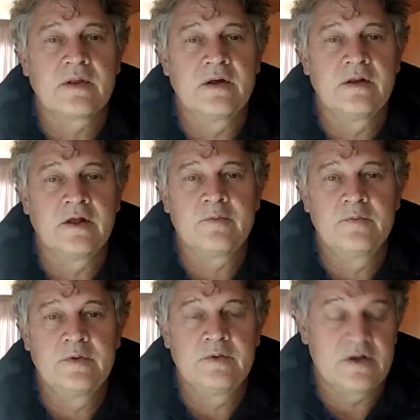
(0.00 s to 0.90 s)
Uh, that
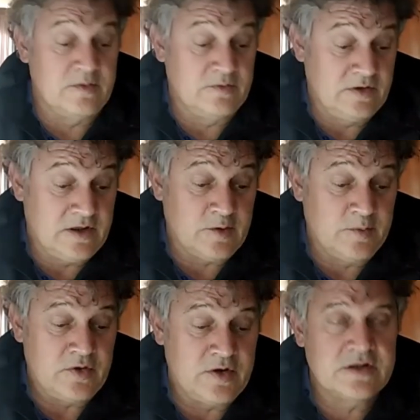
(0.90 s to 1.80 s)
we will come to that
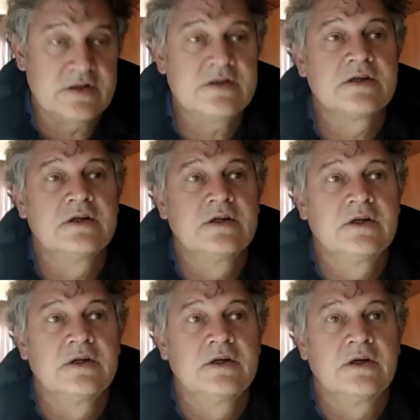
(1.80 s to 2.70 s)
operations,
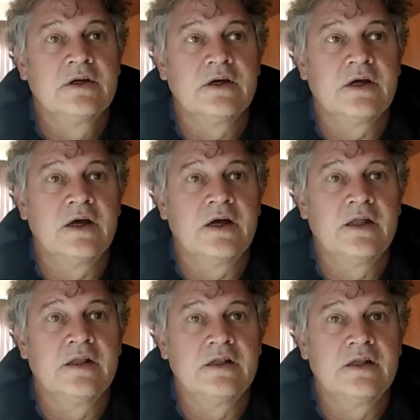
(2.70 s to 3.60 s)

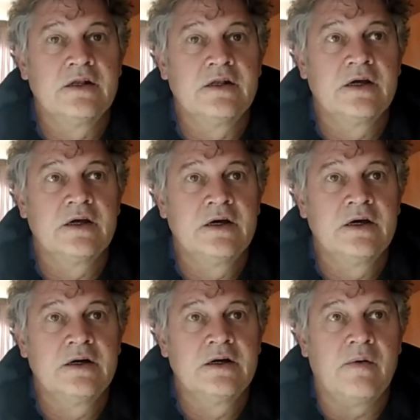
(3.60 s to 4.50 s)
and then
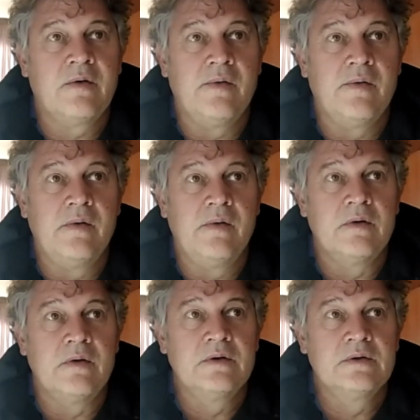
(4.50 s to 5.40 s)
uh,
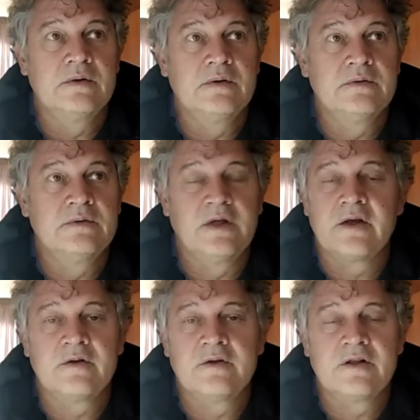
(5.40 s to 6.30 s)

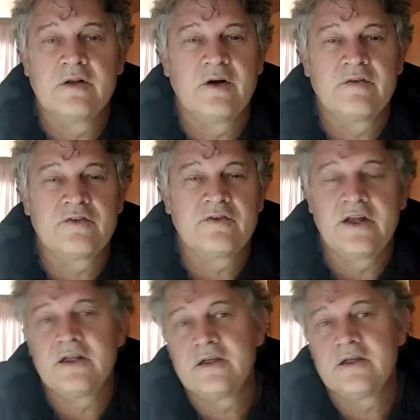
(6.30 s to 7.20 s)
they did a lot of
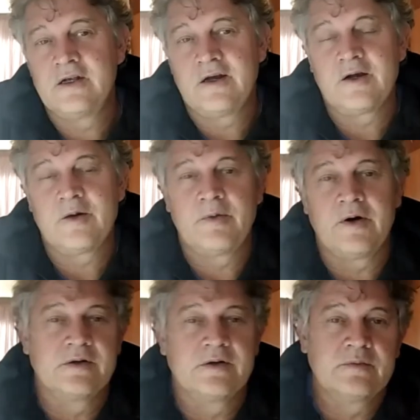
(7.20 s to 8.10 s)
training in Langebaan,
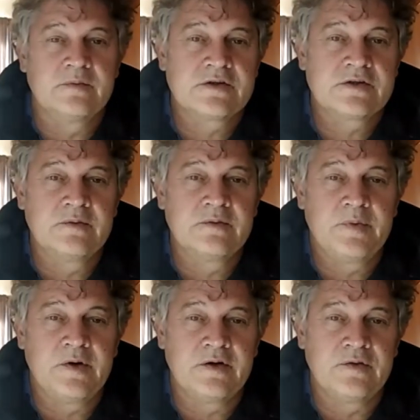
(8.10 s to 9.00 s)
southern
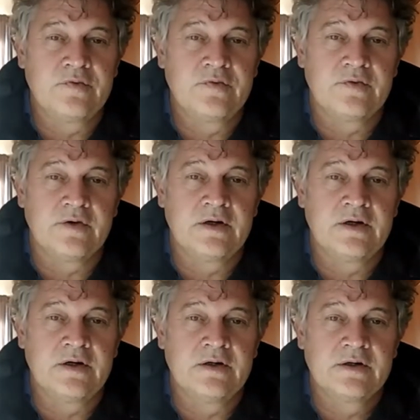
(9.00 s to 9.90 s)
part of uh,